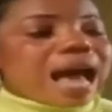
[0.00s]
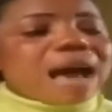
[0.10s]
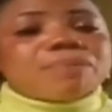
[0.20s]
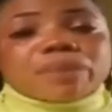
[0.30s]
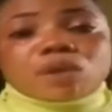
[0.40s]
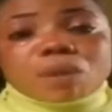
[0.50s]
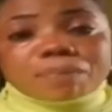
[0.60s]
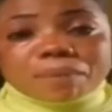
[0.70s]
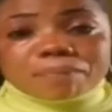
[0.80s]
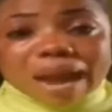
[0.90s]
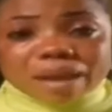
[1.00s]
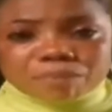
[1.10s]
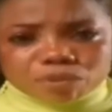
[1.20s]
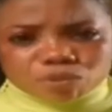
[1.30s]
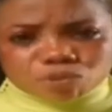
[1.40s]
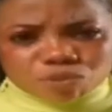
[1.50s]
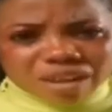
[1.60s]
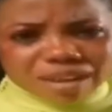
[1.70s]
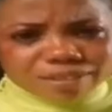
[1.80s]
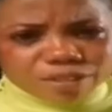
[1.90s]
I pick up a Bible to
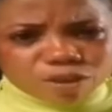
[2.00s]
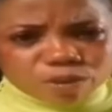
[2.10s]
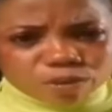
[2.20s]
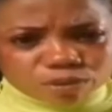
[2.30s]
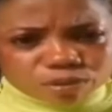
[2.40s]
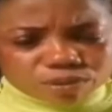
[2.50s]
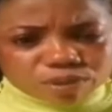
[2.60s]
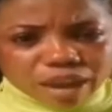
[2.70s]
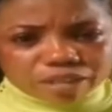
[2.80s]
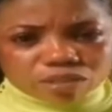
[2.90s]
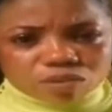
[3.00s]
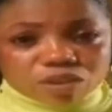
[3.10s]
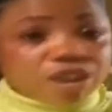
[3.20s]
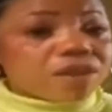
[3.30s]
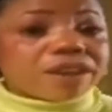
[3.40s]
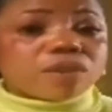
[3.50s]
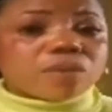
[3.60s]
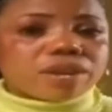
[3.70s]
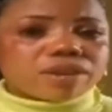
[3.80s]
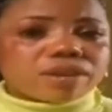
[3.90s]
renounce the oaths I took. He ran
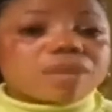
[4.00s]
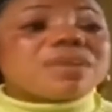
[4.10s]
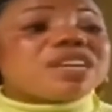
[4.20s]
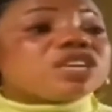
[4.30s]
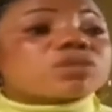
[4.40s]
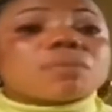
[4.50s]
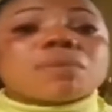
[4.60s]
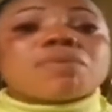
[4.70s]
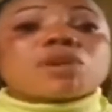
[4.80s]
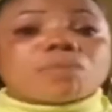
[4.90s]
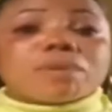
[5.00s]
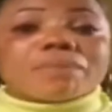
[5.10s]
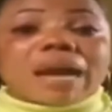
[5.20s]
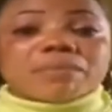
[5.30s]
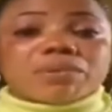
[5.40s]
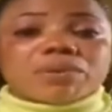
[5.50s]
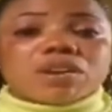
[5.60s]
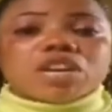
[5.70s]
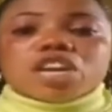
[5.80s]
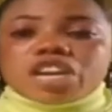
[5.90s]
away. Immediately he saw me pick up a Bible.
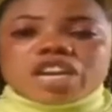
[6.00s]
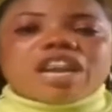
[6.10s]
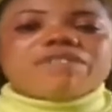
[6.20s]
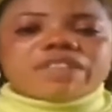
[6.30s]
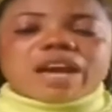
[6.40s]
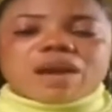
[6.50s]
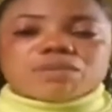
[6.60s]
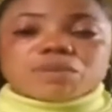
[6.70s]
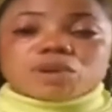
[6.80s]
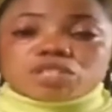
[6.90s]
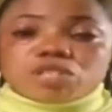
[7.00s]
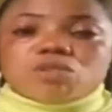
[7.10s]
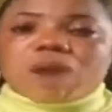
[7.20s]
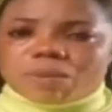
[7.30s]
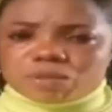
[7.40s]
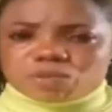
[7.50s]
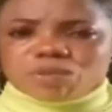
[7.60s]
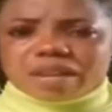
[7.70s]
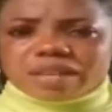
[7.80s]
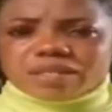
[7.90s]
He left the house because he knew I want to
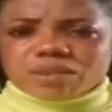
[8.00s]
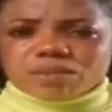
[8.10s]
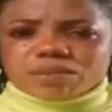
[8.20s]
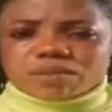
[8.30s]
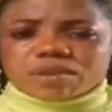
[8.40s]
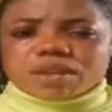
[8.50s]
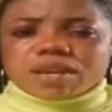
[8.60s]
renounce the oath.